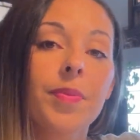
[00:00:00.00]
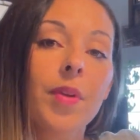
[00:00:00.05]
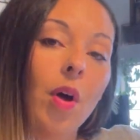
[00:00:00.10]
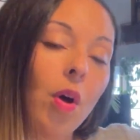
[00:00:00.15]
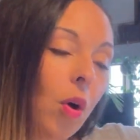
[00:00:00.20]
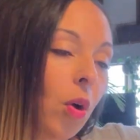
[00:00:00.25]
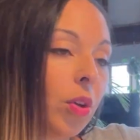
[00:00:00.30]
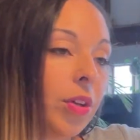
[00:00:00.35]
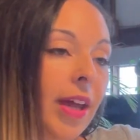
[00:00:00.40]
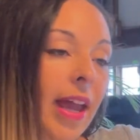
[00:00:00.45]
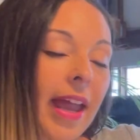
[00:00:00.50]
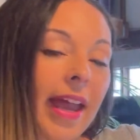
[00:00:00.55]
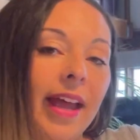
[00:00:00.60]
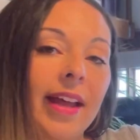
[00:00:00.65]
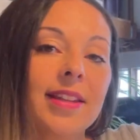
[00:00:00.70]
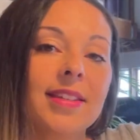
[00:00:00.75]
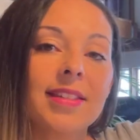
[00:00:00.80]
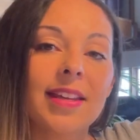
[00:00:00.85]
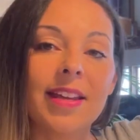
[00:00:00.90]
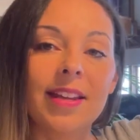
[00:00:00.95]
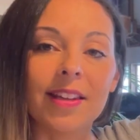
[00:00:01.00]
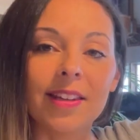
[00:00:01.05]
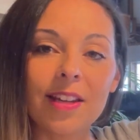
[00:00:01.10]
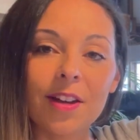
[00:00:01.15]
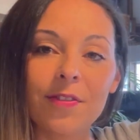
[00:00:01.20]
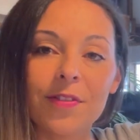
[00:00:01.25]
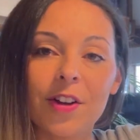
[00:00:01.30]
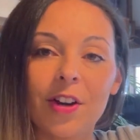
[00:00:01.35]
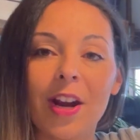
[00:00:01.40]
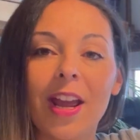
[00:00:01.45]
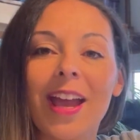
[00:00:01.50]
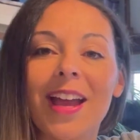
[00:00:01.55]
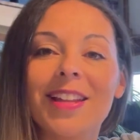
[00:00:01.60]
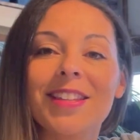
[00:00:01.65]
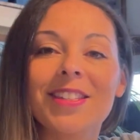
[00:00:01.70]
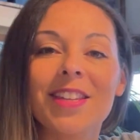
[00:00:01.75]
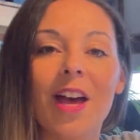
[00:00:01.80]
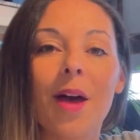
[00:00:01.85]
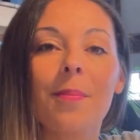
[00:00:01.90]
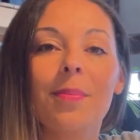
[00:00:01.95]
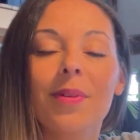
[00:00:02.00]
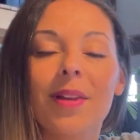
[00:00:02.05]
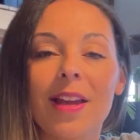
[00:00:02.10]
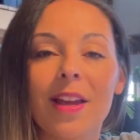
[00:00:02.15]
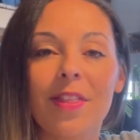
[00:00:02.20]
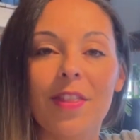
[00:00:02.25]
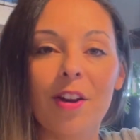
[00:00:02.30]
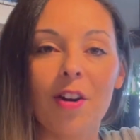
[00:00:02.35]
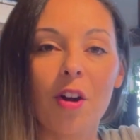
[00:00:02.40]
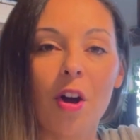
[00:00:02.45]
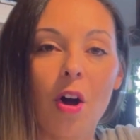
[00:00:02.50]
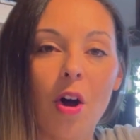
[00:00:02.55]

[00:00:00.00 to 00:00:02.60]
hold hands and lift their hands up like they're